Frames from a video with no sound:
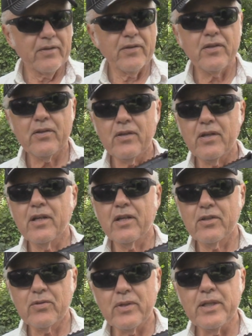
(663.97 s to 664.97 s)
they're
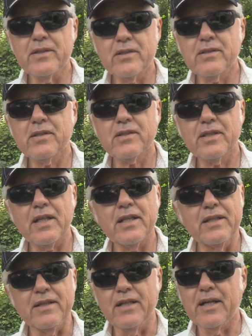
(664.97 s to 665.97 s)
a great little
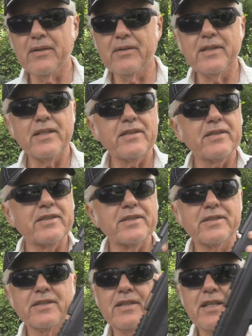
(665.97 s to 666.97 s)
gun. I mean, they're
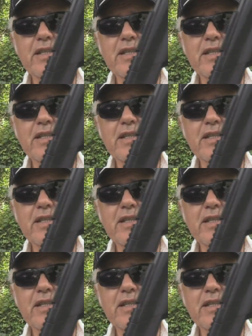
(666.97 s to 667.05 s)
just,